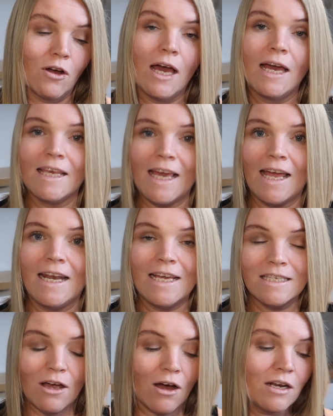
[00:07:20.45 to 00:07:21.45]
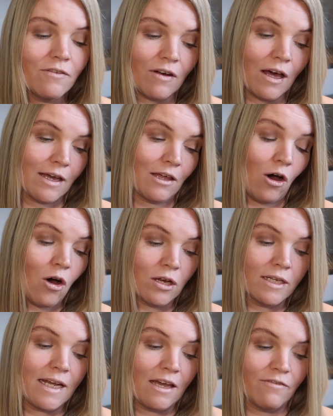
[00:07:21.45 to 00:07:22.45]
Again, it's kind of like a
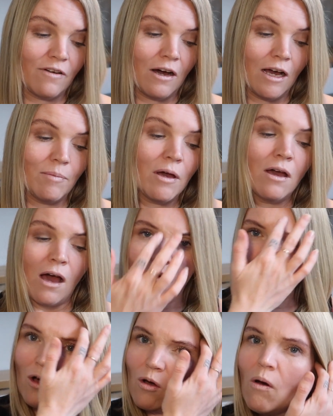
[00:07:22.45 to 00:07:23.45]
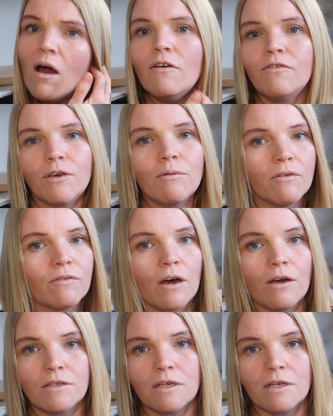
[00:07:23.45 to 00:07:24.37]
holiday vibe. I've got quite a few of those.